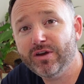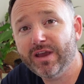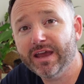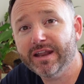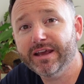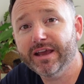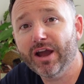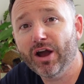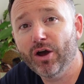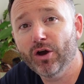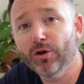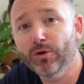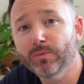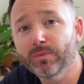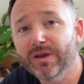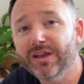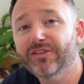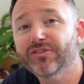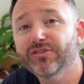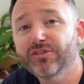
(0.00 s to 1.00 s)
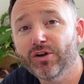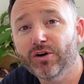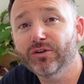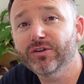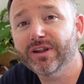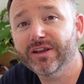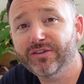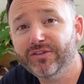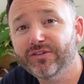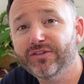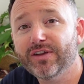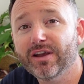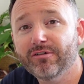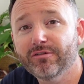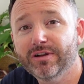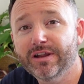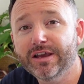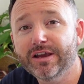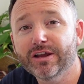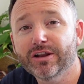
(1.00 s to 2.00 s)
get it home it's not
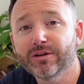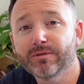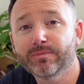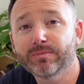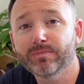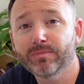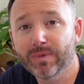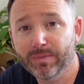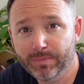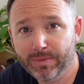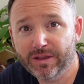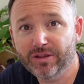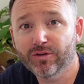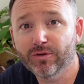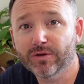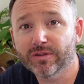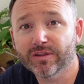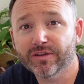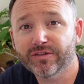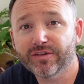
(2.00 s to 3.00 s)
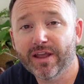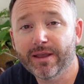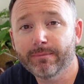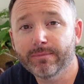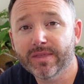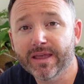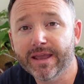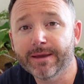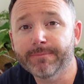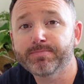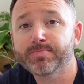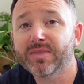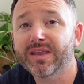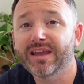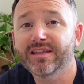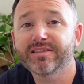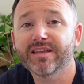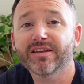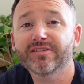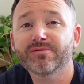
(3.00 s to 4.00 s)
necessarily going to be doing the same thing.
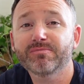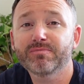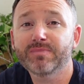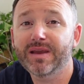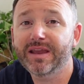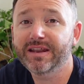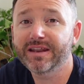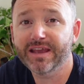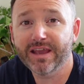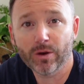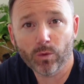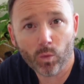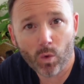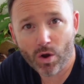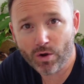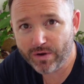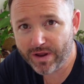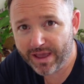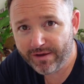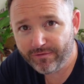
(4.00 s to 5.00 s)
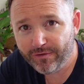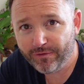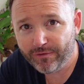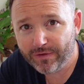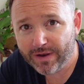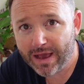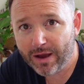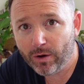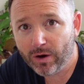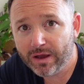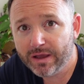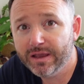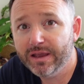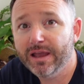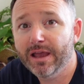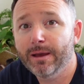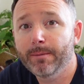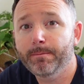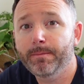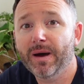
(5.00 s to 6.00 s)
It doesn't mean it won't ever flower,
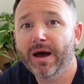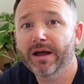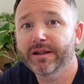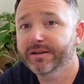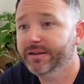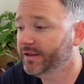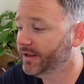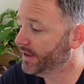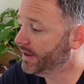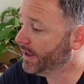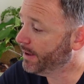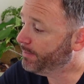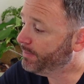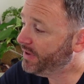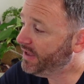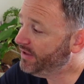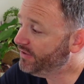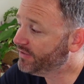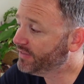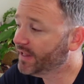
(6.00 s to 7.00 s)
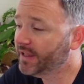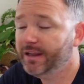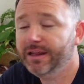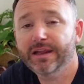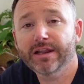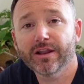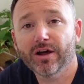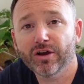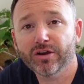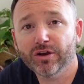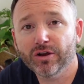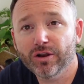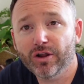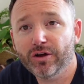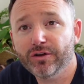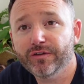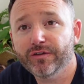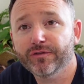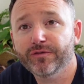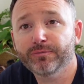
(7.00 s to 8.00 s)
but peace lily, like a
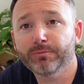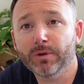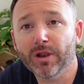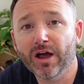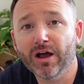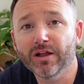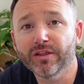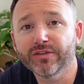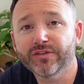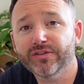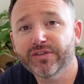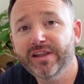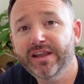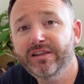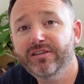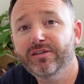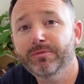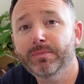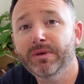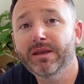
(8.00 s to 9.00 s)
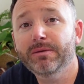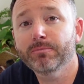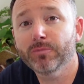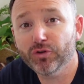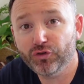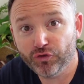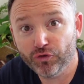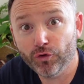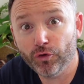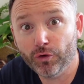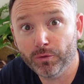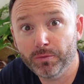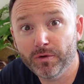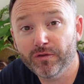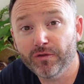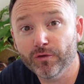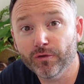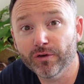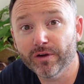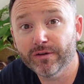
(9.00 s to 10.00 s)
lot of plants, need to be mature
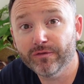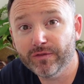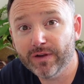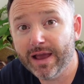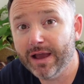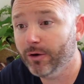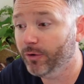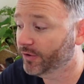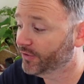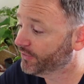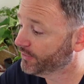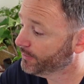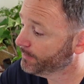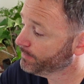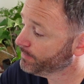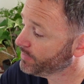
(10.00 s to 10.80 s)
before it flowers.